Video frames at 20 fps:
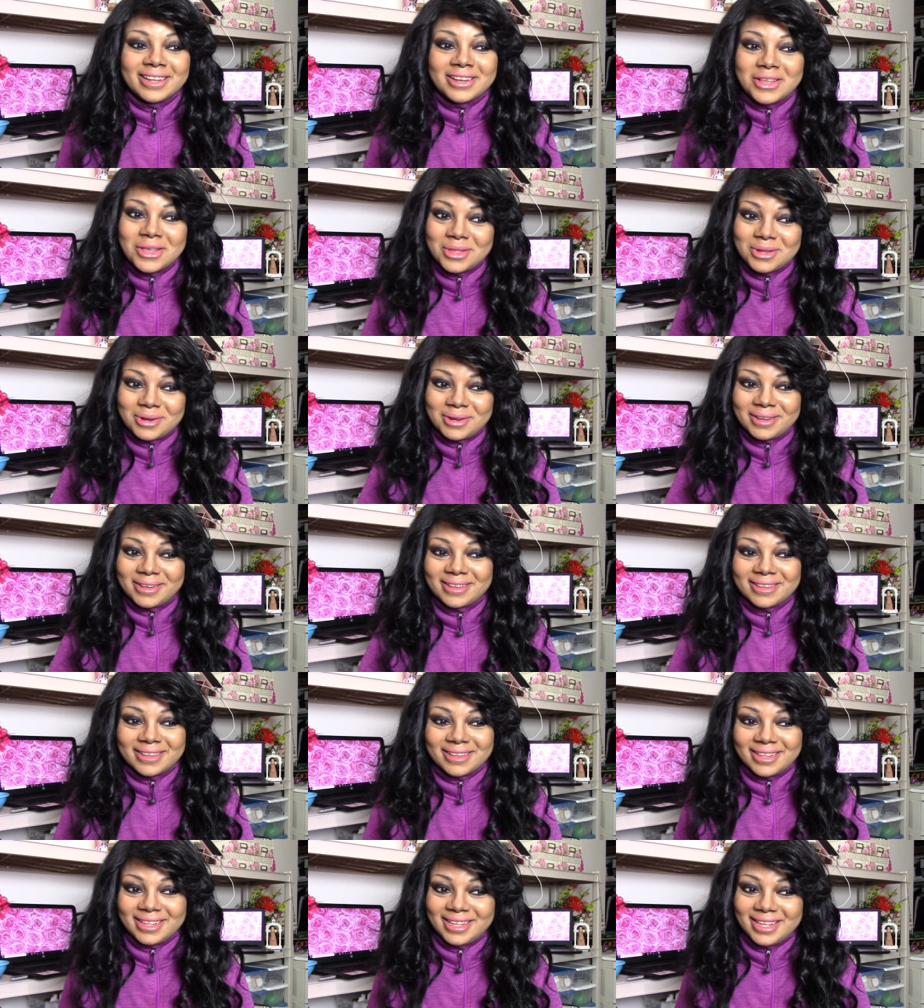Another
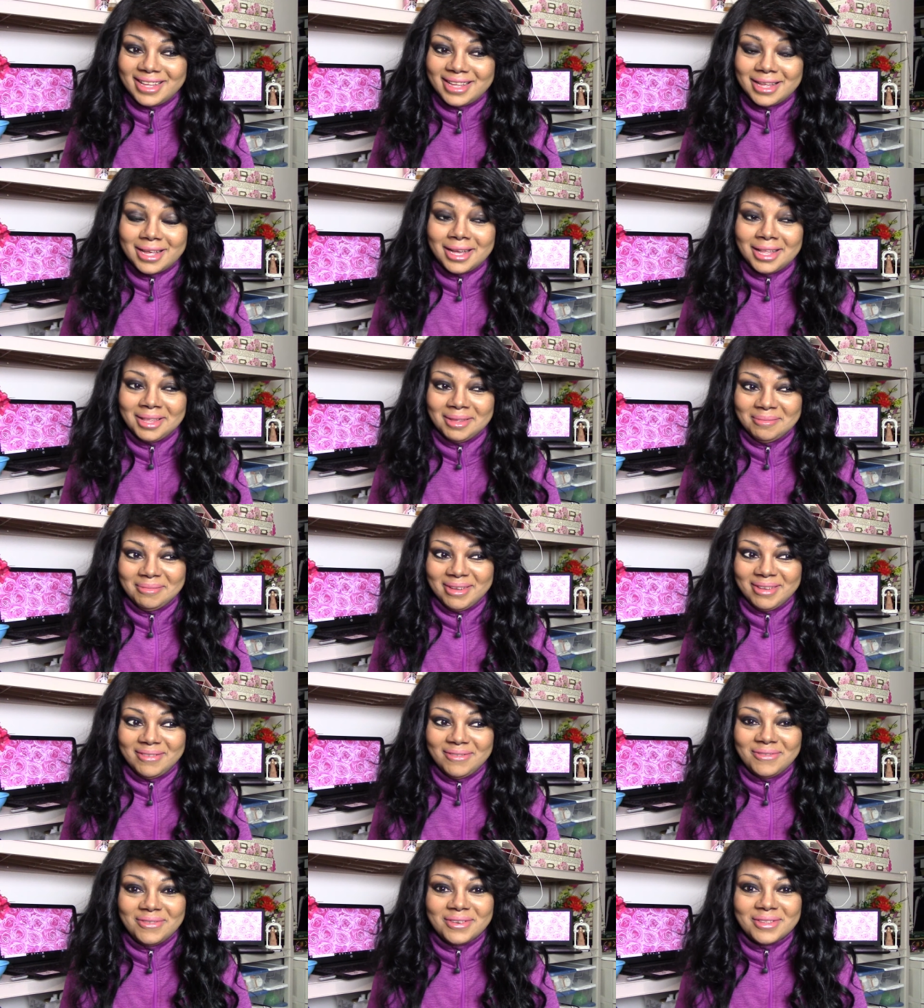key
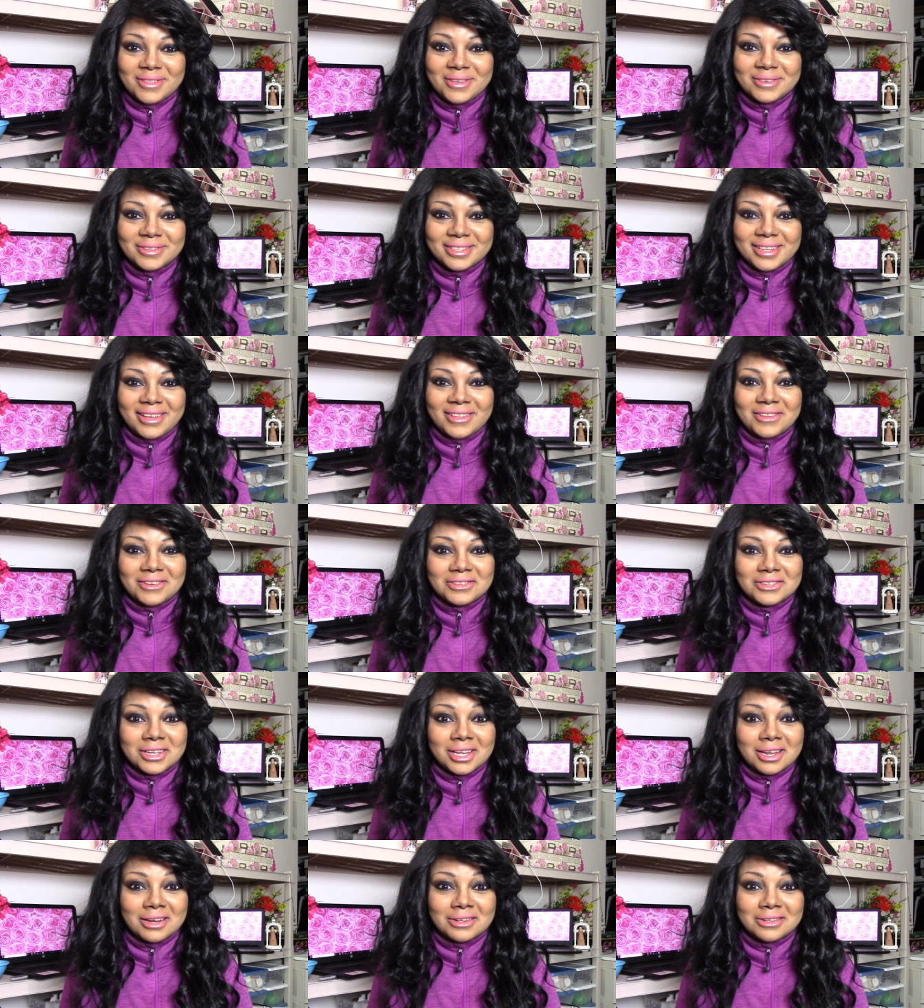element for those other
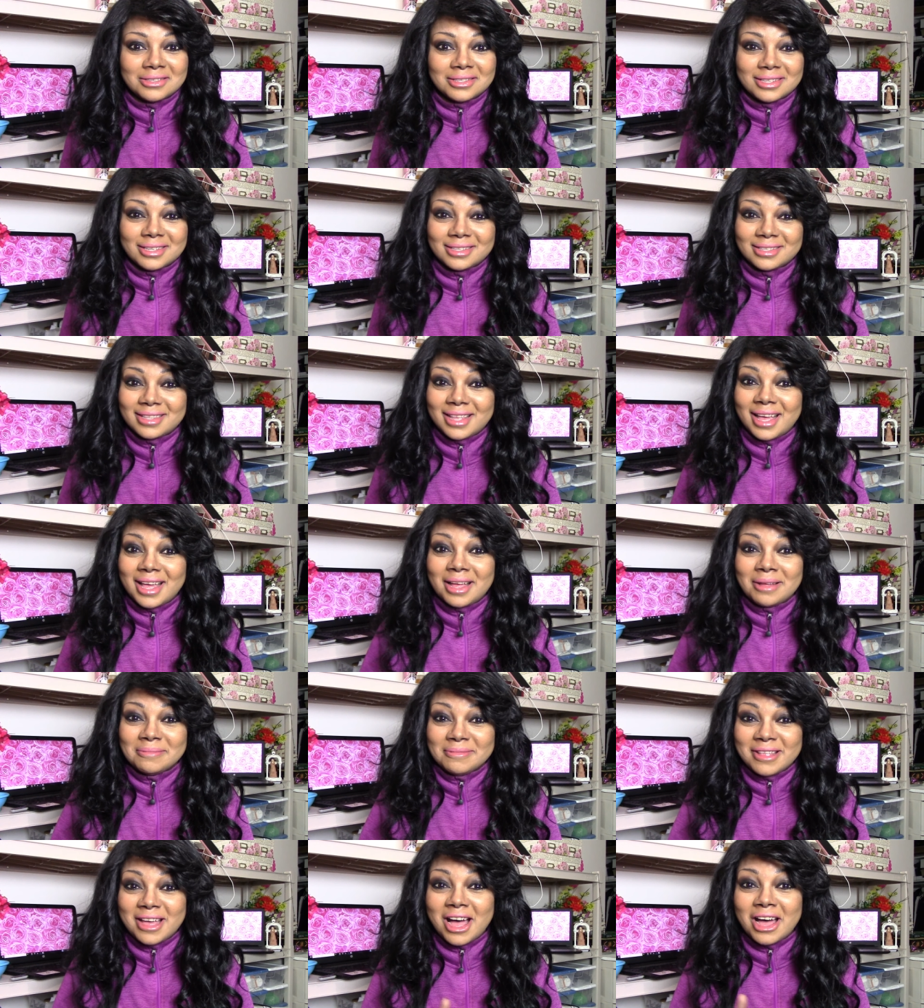channels is that
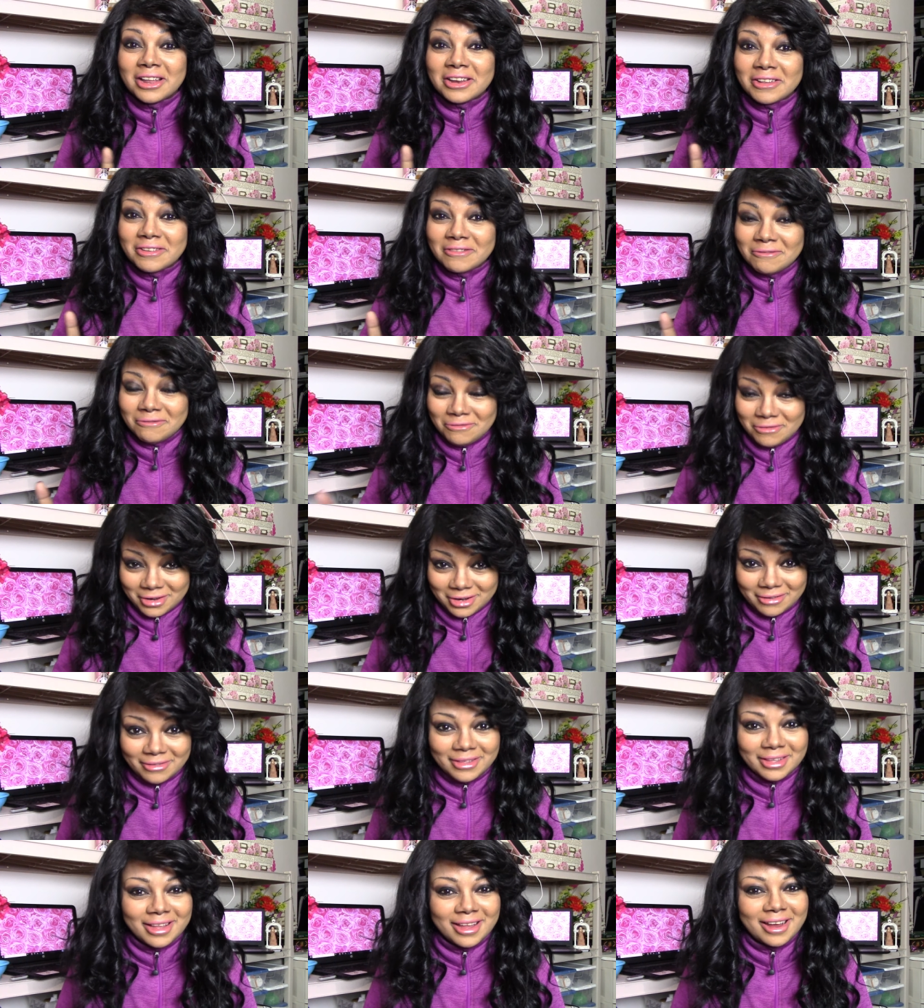I'm not in front
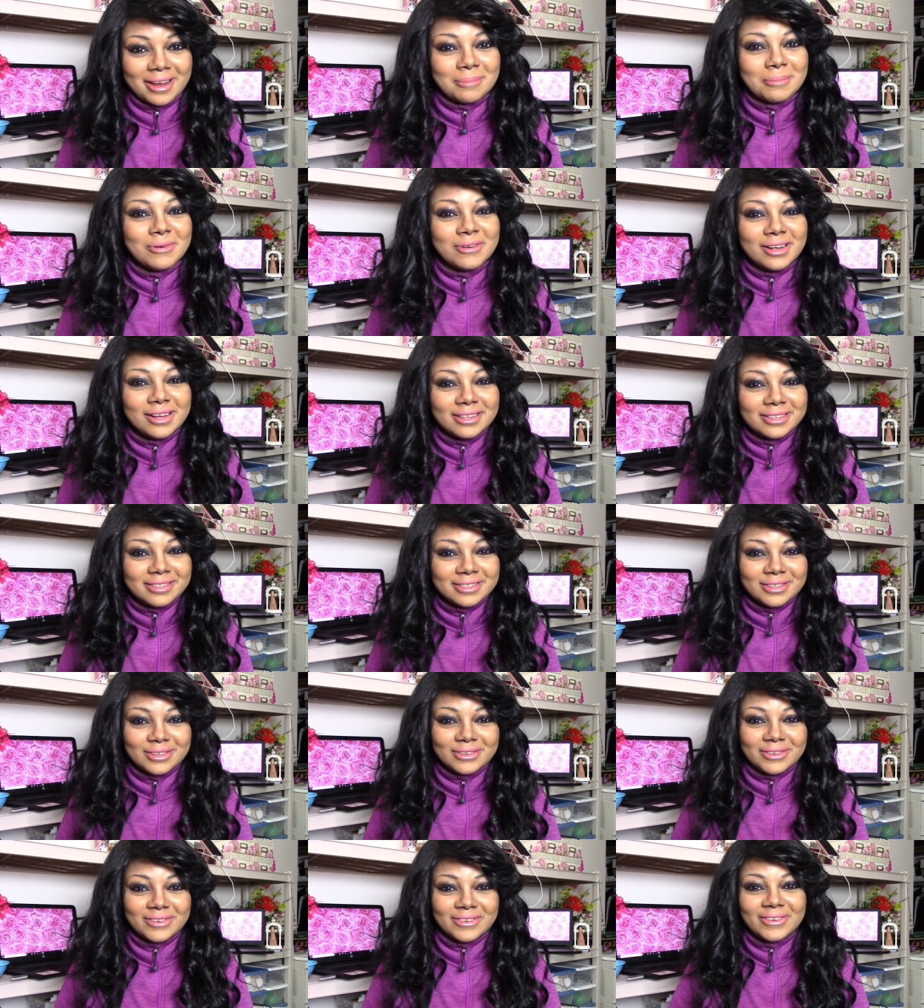of the camera
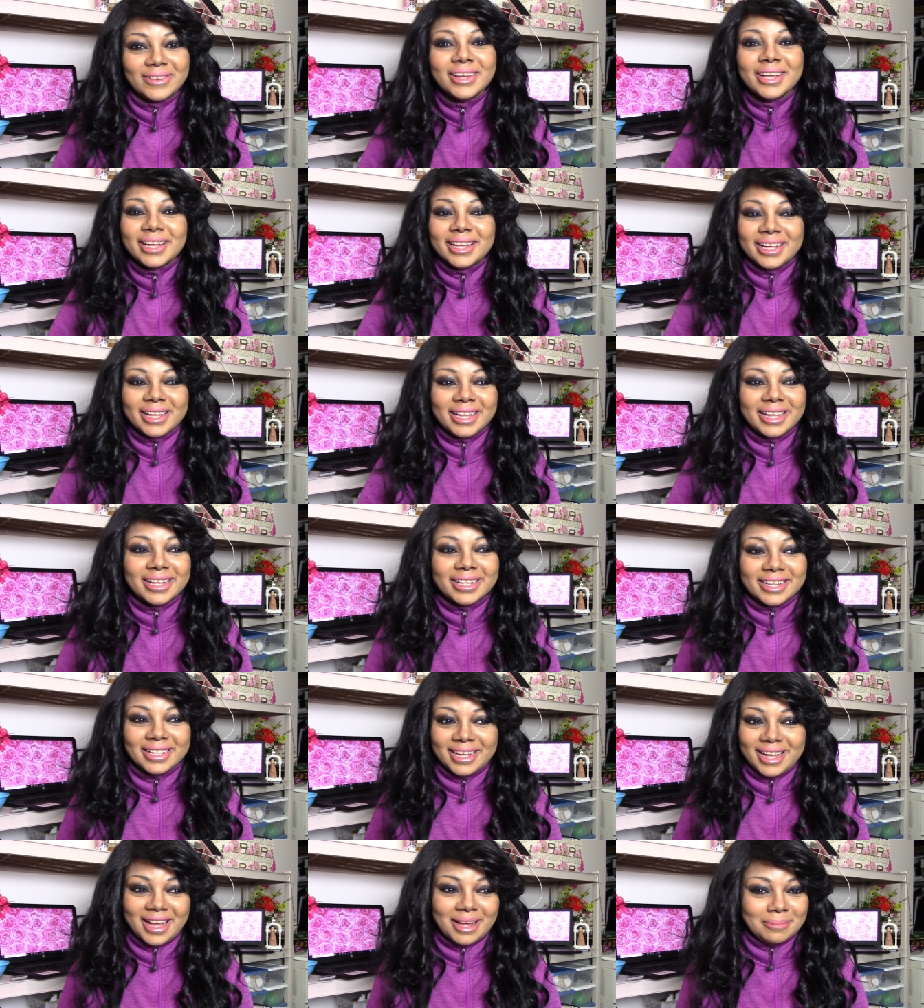so
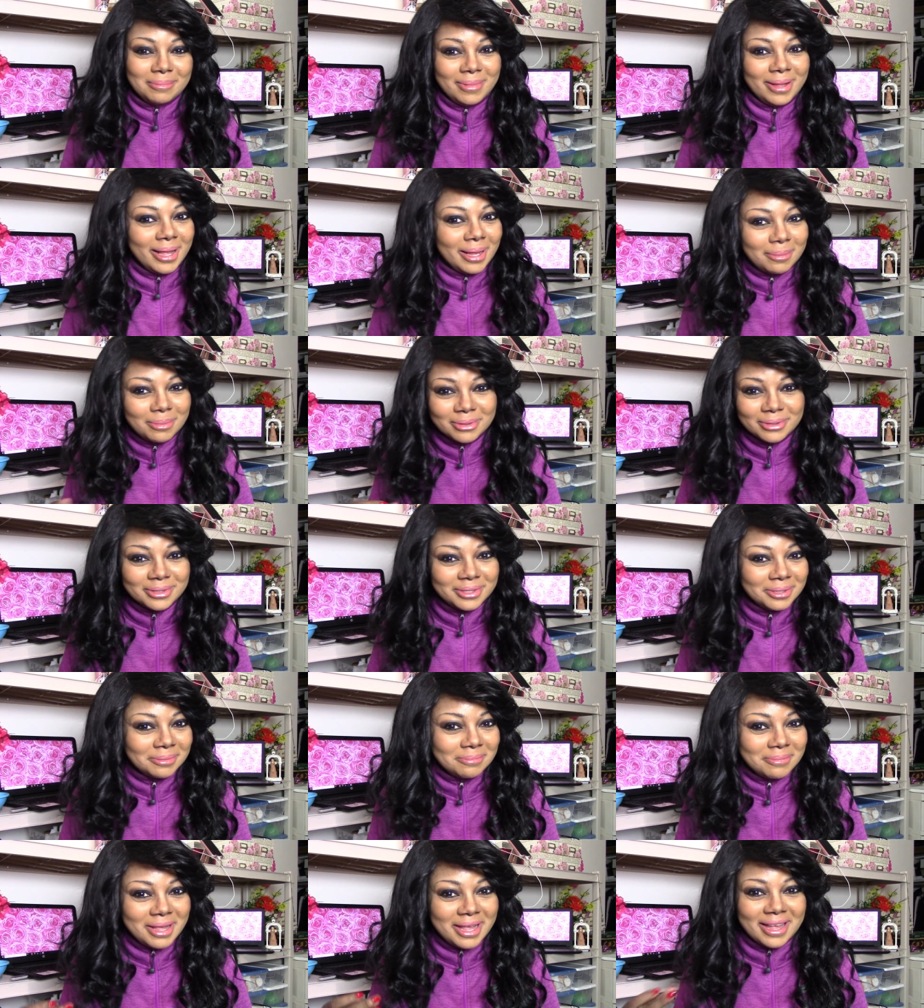it I'm able
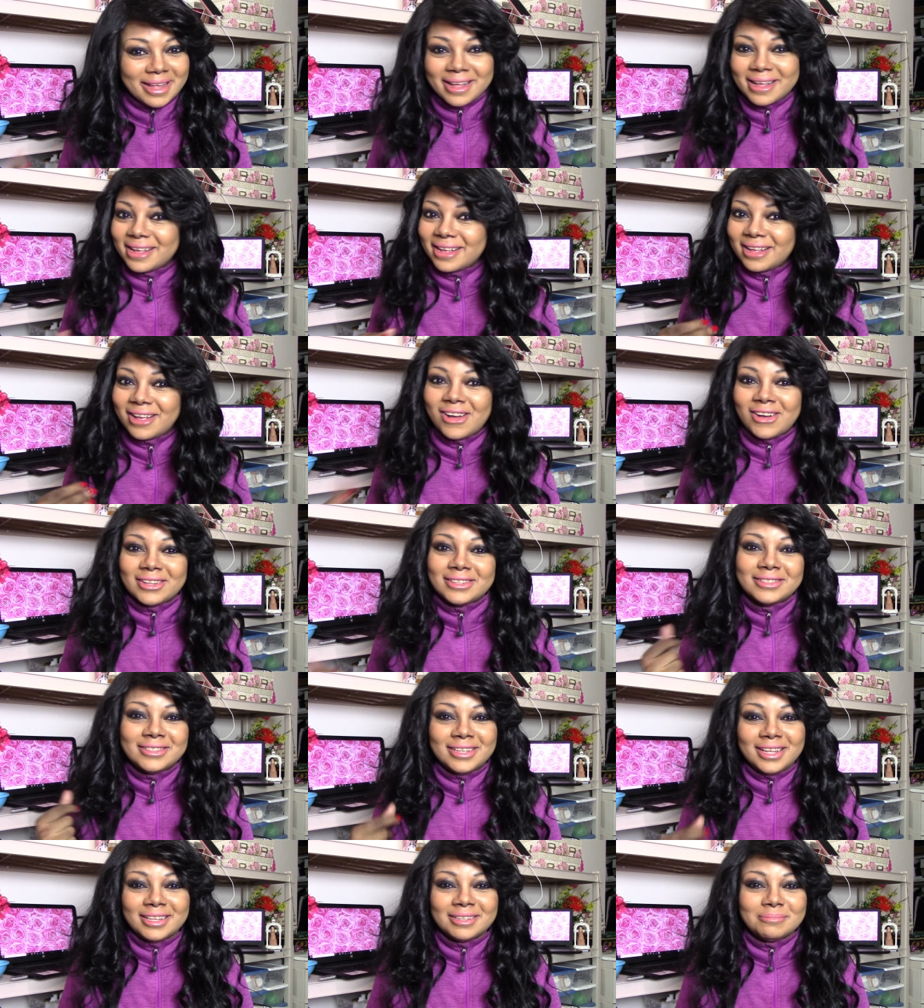to make
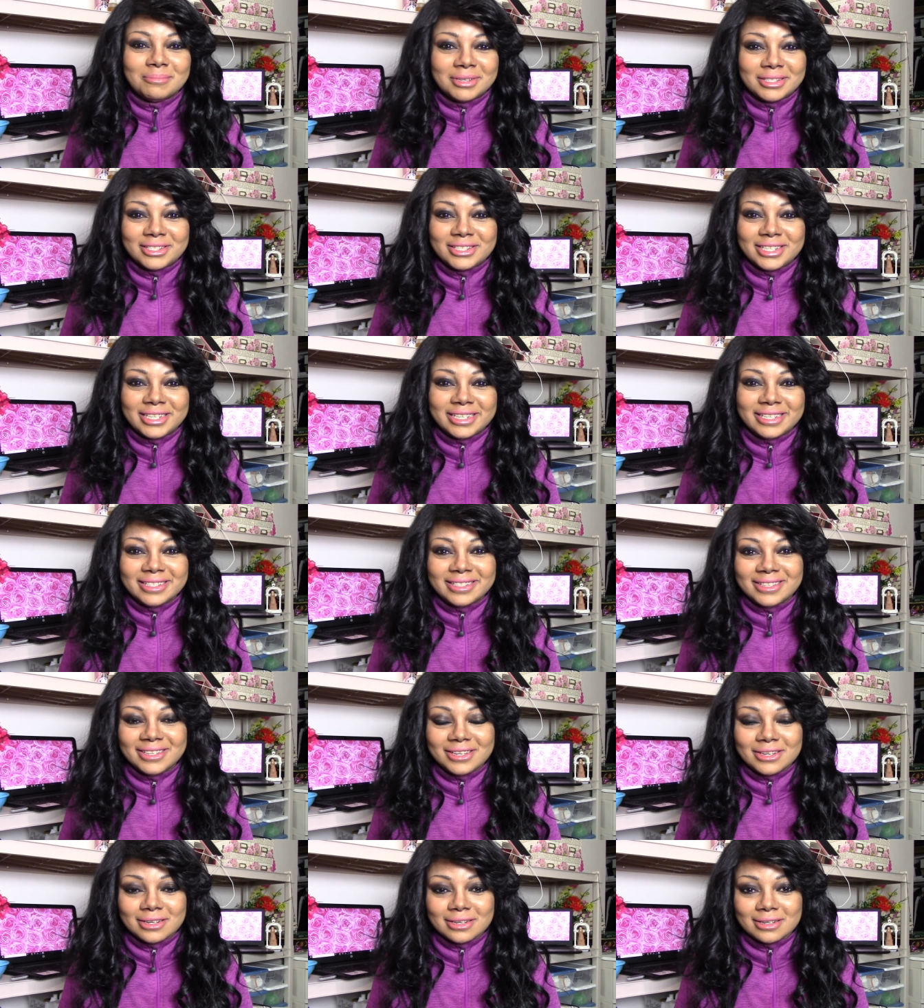content much
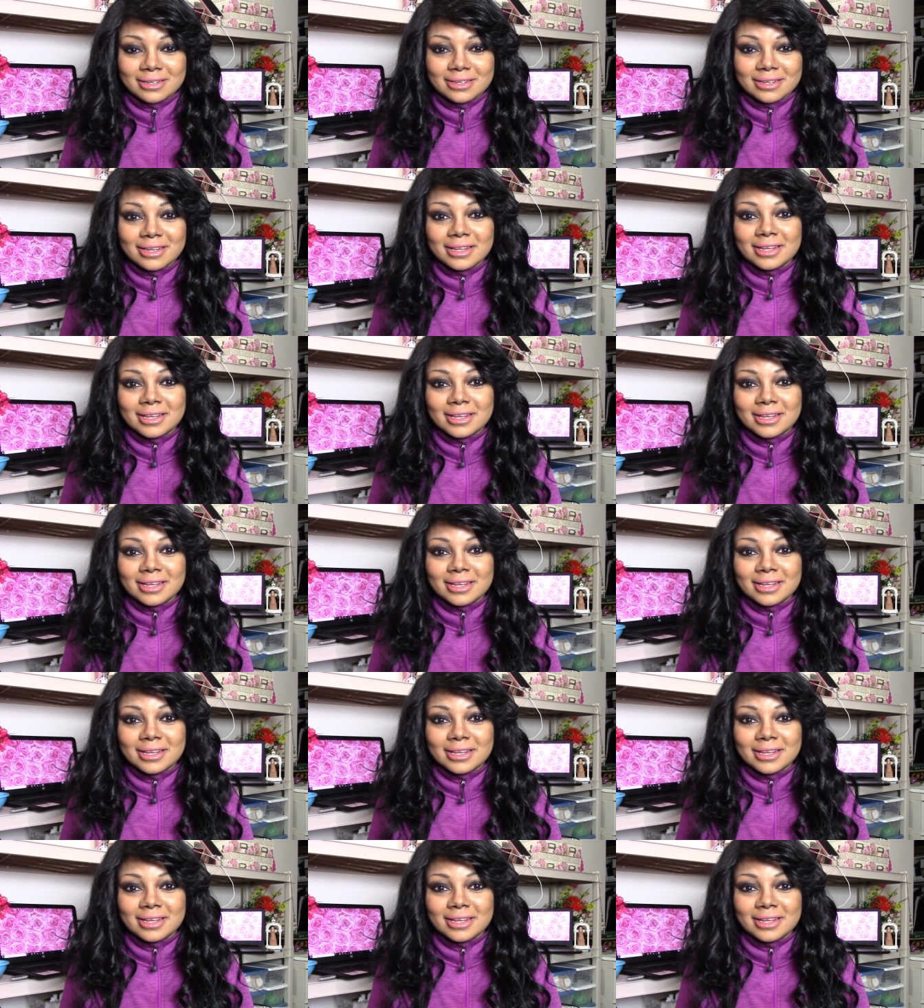easier